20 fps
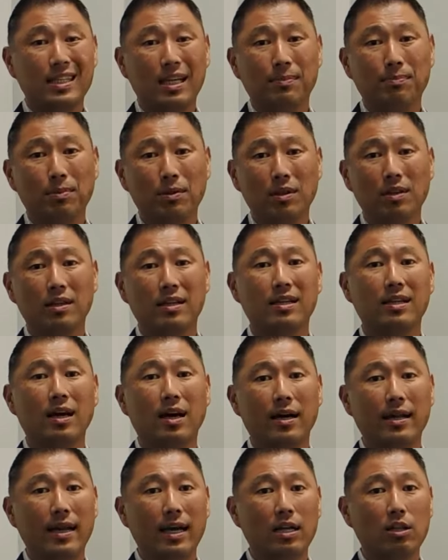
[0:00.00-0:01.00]
typically
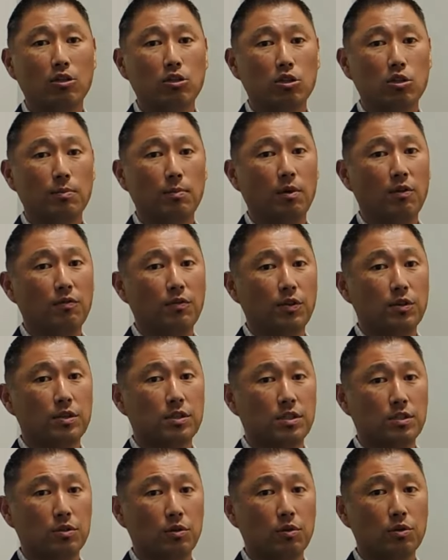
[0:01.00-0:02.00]
not eligible for the
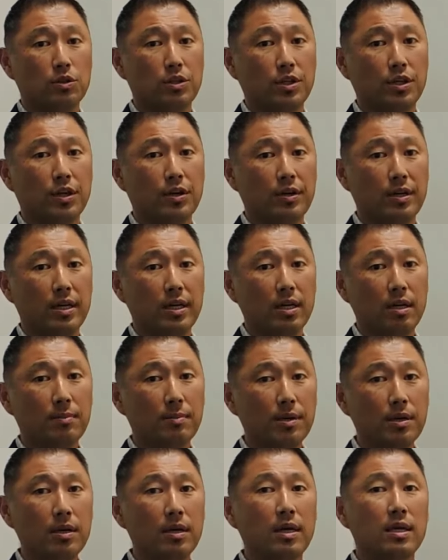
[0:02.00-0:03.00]
Social Security
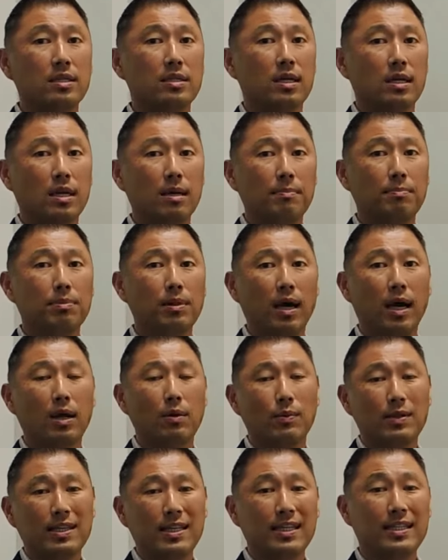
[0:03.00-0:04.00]
number to
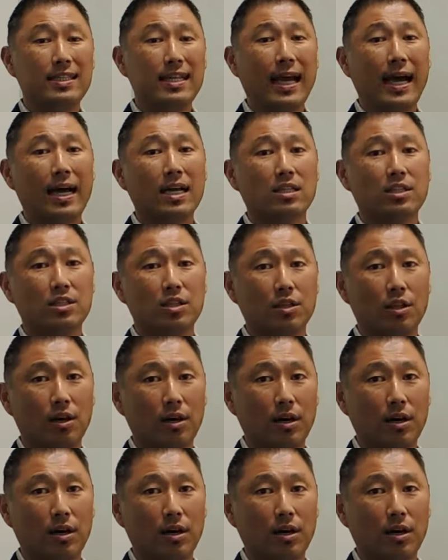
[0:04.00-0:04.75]
comply with the tax